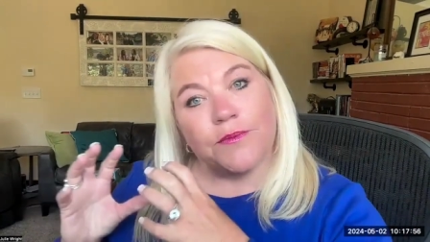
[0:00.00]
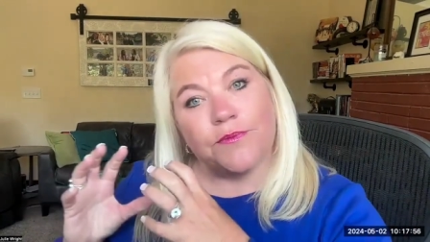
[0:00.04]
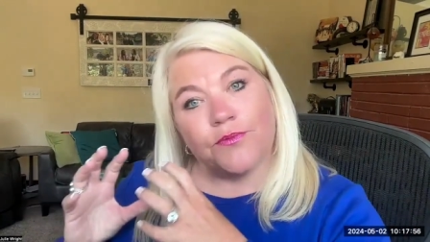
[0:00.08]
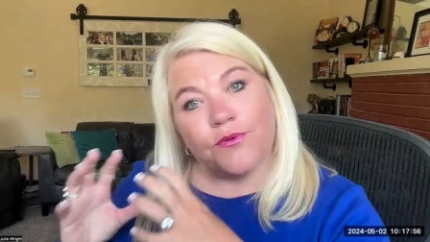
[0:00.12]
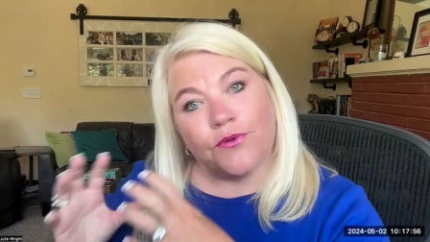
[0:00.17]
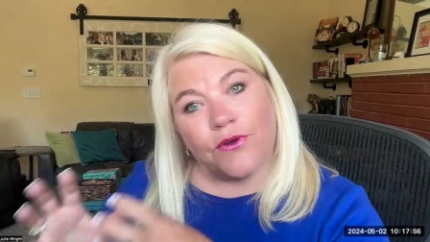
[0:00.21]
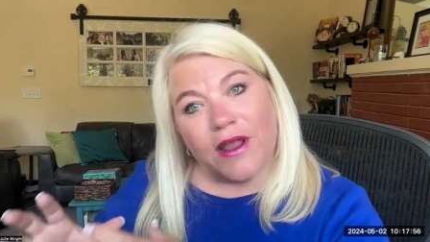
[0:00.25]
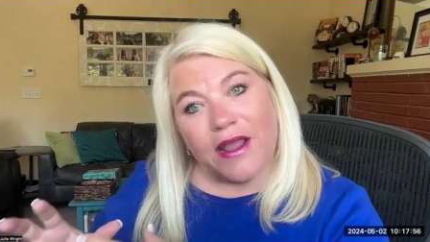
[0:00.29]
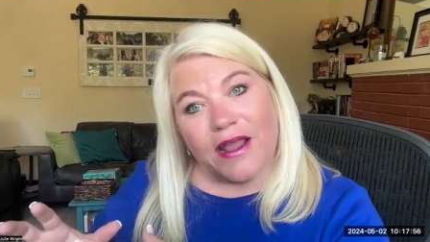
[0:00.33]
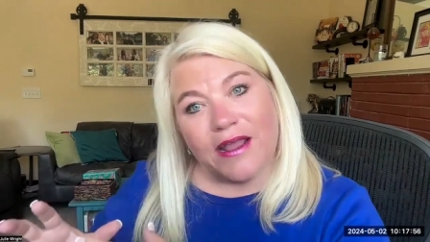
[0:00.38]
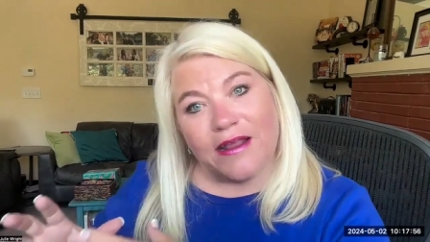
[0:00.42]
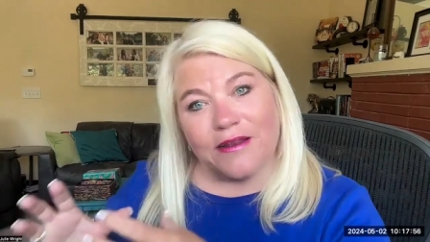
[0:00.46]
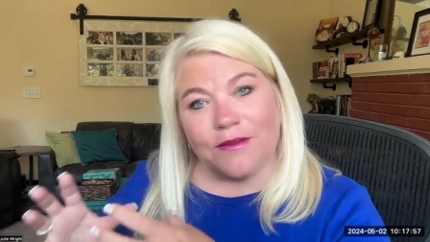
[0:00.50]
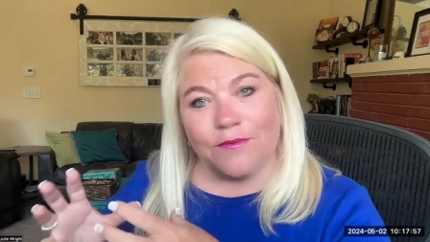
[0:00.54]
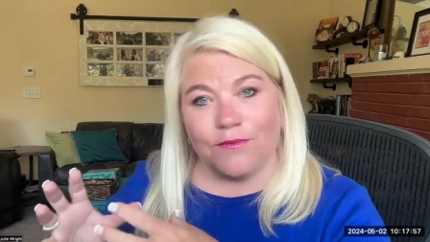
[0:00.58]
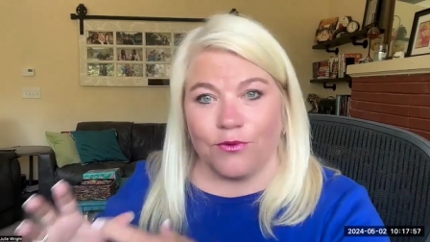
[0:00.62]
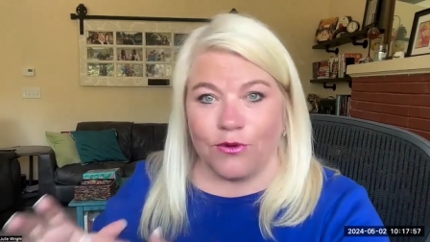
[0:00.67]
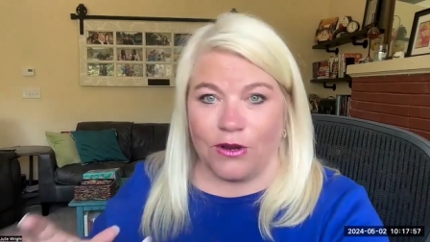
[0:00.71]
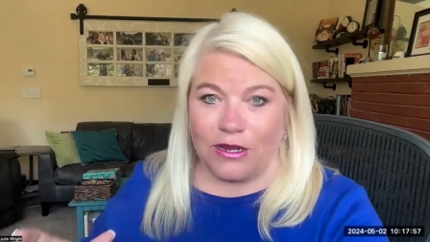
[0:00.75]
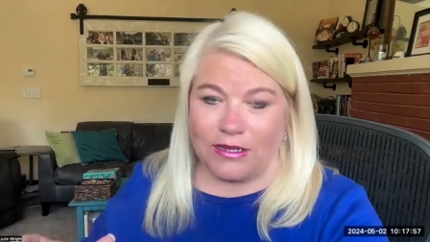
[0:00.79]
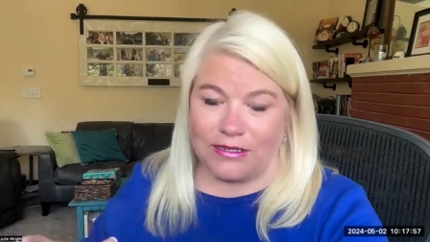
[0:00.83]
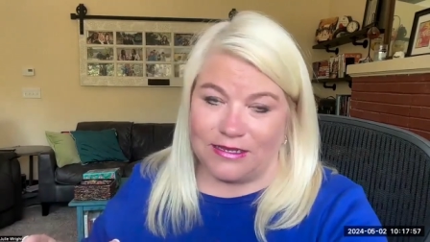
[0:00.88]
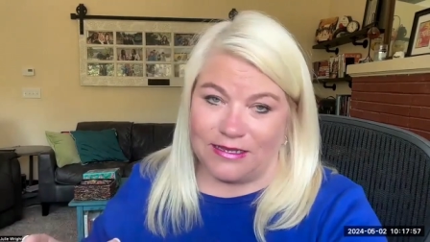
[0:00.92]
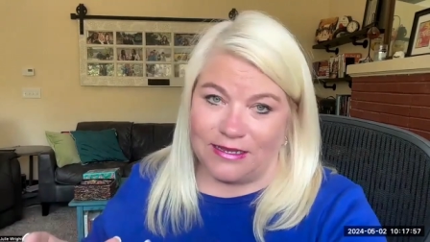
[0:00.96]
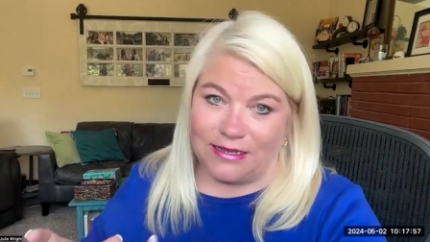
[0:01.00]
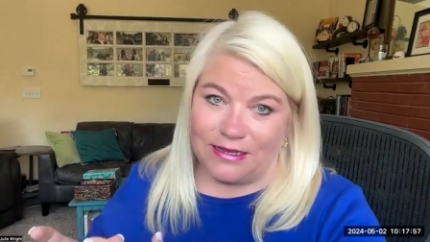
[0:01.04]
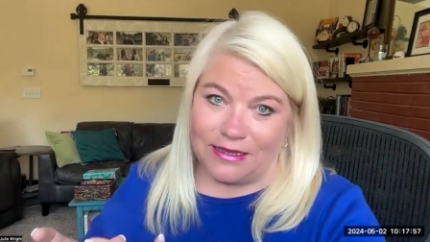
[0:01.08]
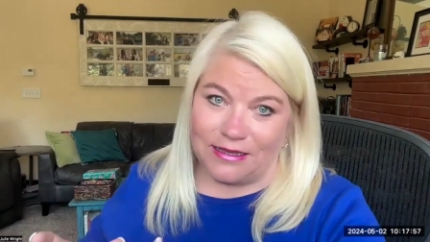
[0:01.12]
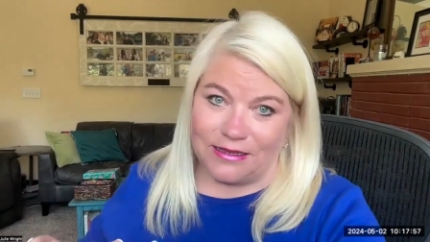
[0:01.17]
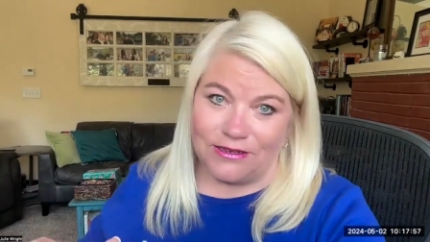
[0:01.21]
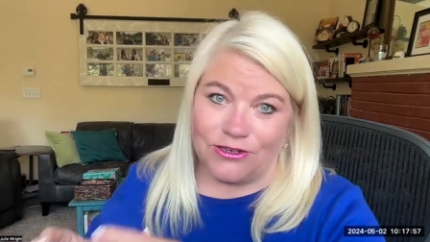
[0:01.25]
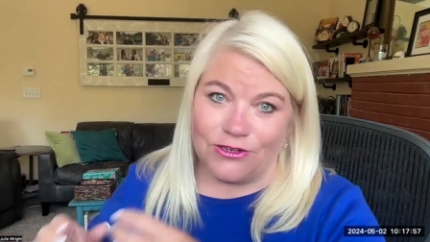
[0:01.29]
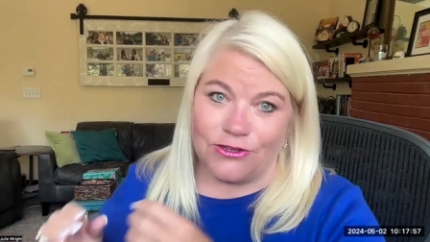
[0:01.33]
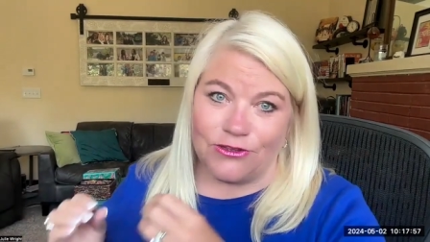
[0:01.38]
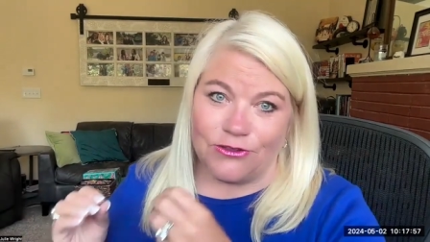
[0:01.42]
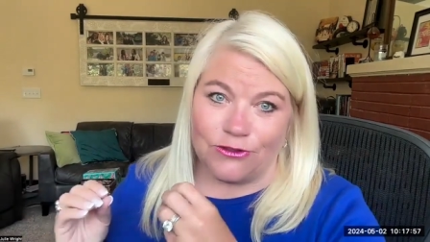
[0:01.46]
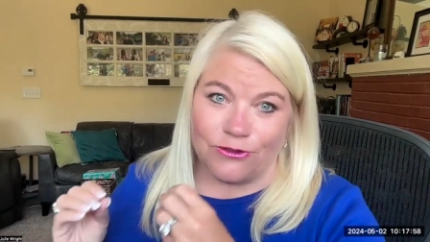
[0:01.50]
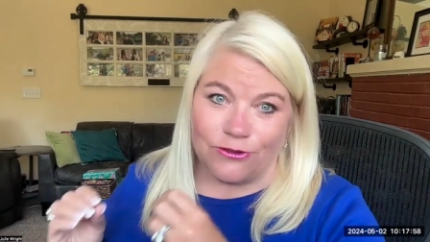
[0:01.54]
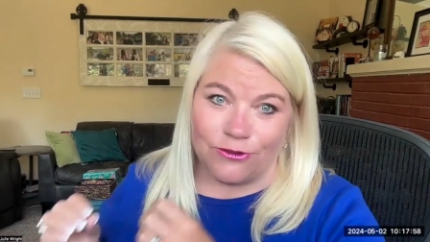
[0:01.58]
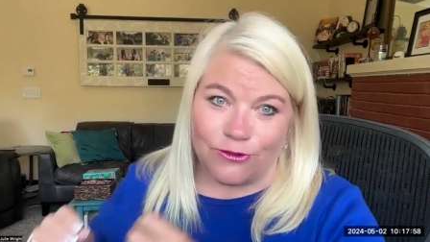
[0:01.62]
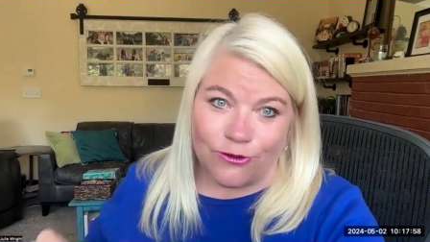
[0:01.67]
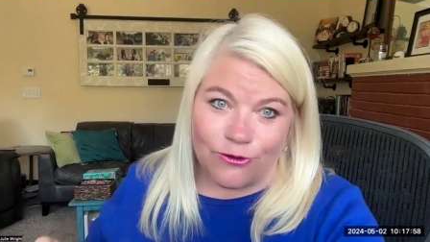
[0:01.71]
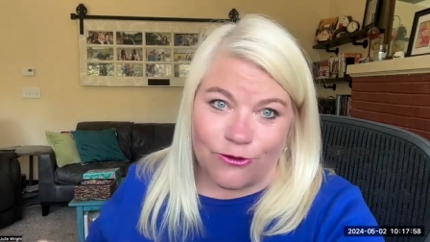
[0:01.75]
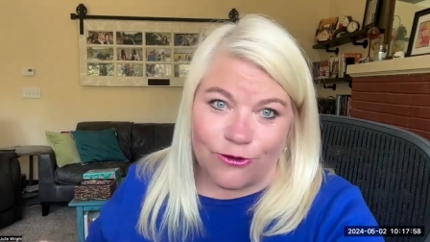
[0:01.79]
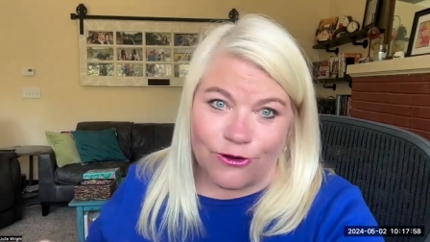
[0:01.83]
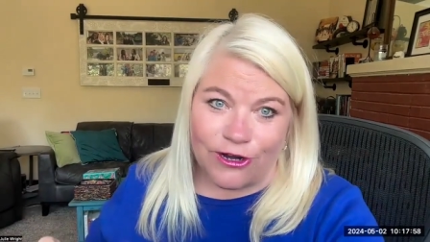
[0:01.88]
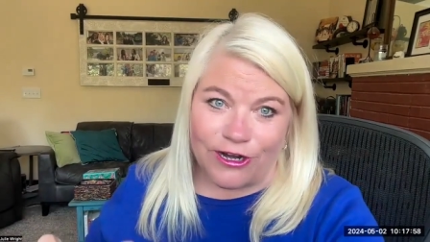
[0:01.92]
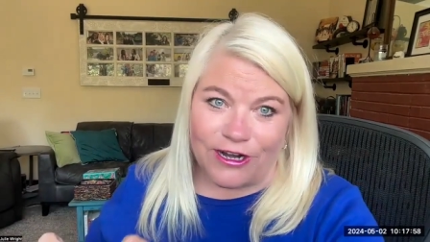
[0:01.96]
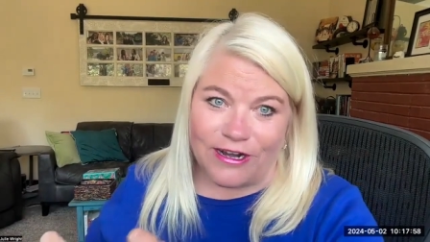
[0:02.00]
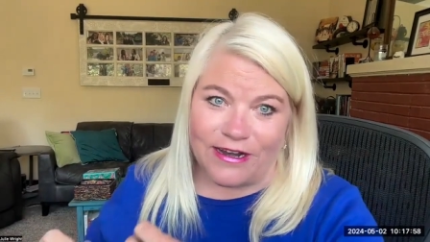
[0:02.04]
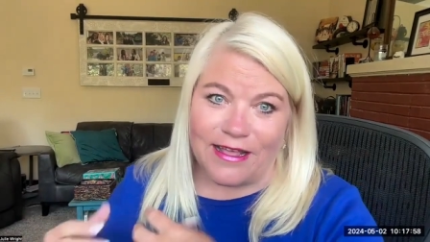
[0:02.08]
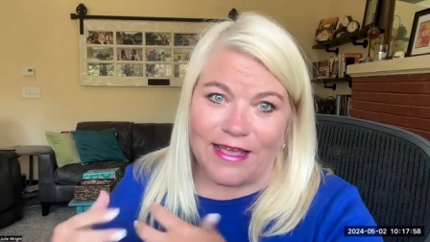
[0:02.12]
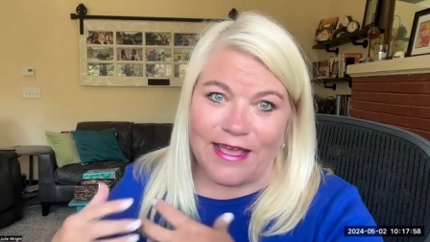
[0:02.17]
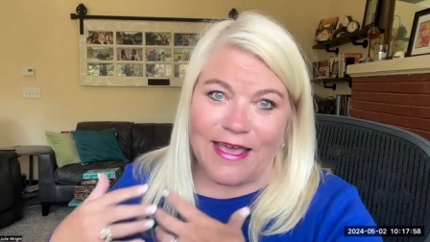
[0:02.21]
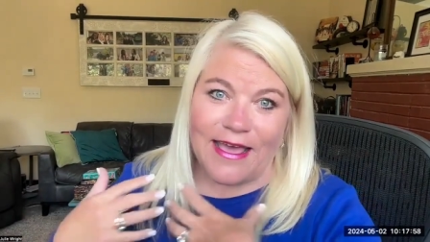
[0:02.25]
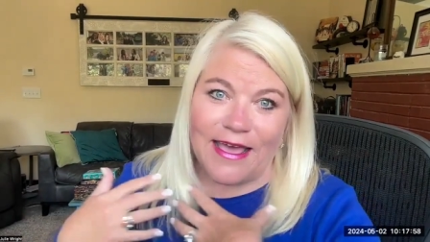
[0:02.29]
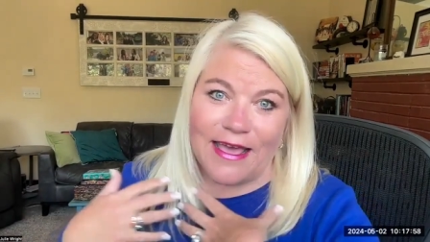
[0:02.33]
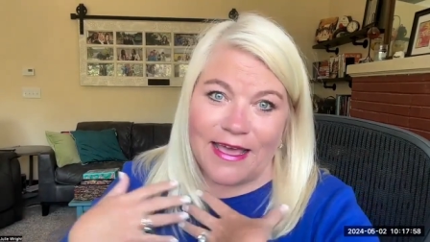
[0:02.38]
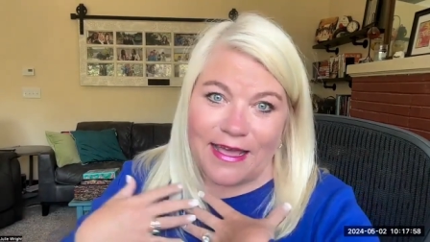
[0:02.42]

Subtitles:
praying and pressing into the Lord